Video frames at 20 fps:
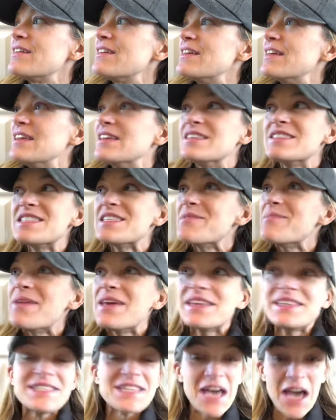
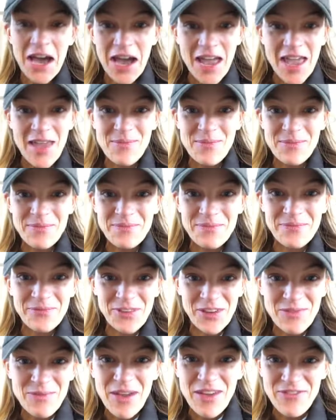intimate time
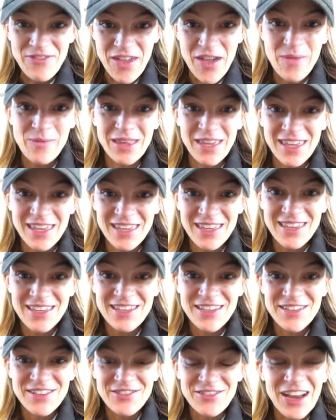with my family,
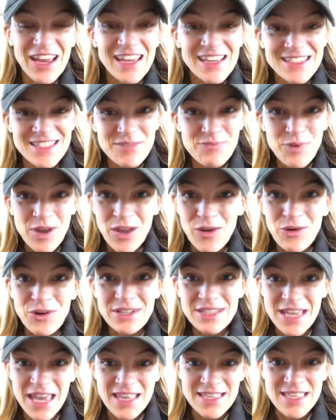right?
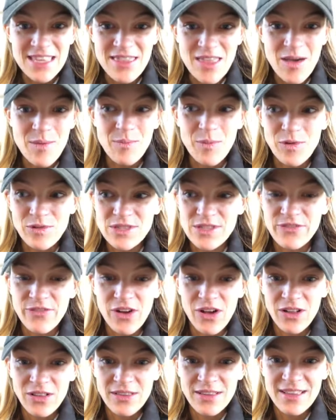Prioritizing them most of
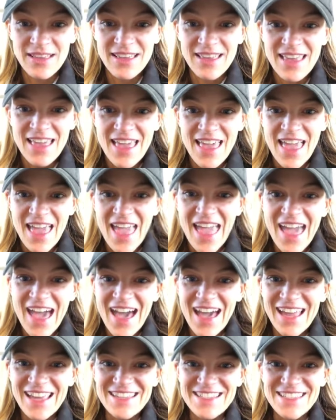all.
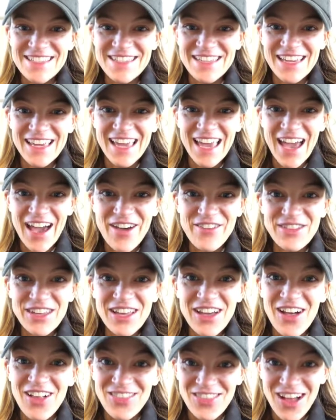And
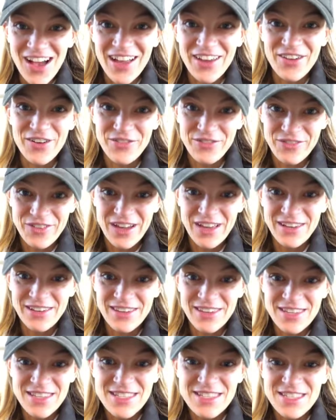having a lot of fun.
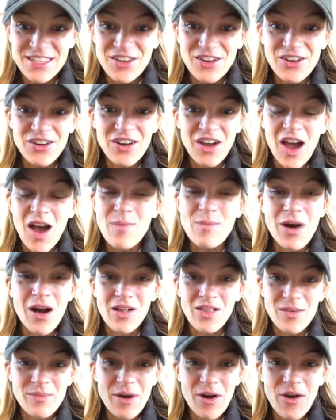This year, I'm
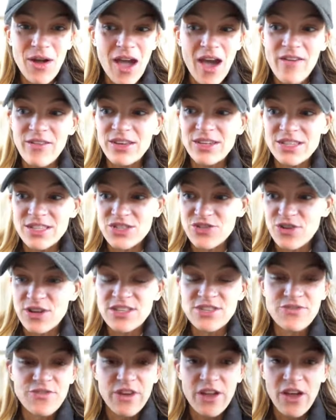all about having a
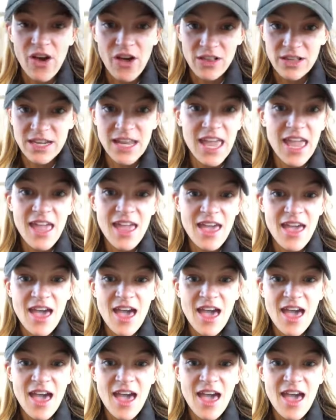stress free holiday